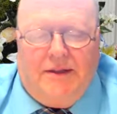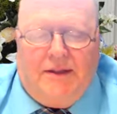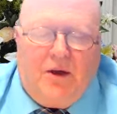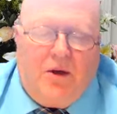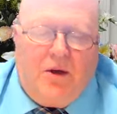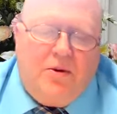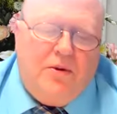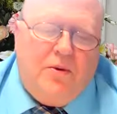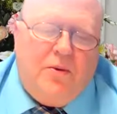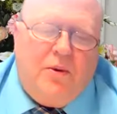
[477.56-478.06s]

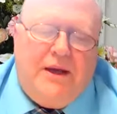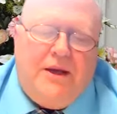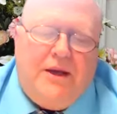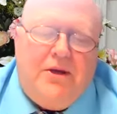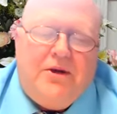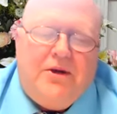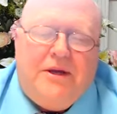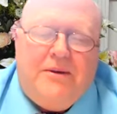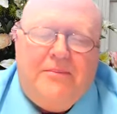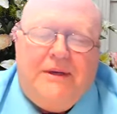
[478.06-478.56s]
The only way
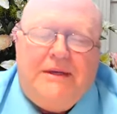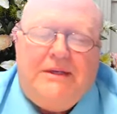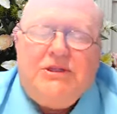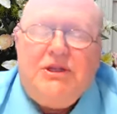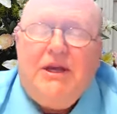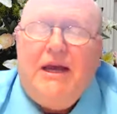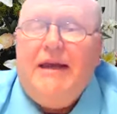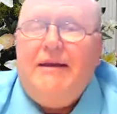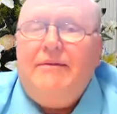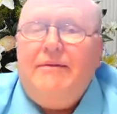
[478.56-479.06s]
you can be
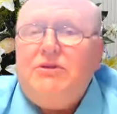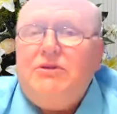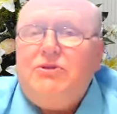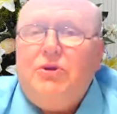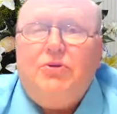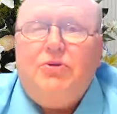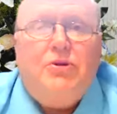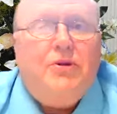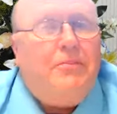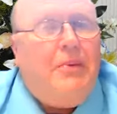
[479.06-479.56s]
saved is
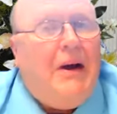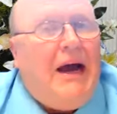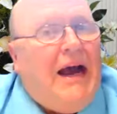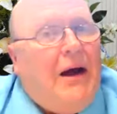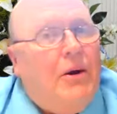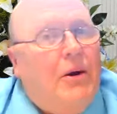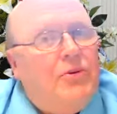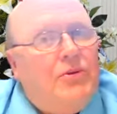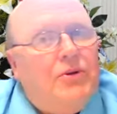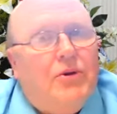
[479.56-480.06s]
through the
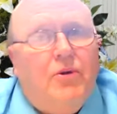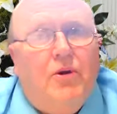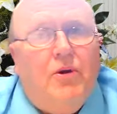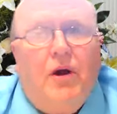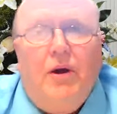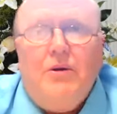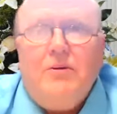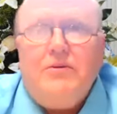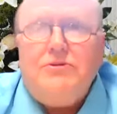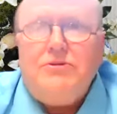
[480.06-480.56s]
power of the
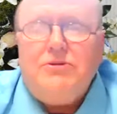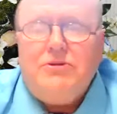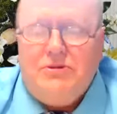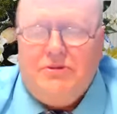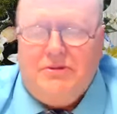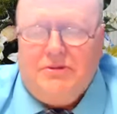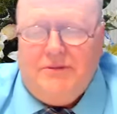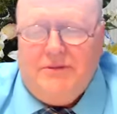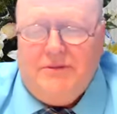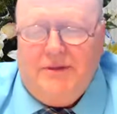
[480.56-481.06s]

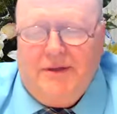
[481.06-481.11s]
cross.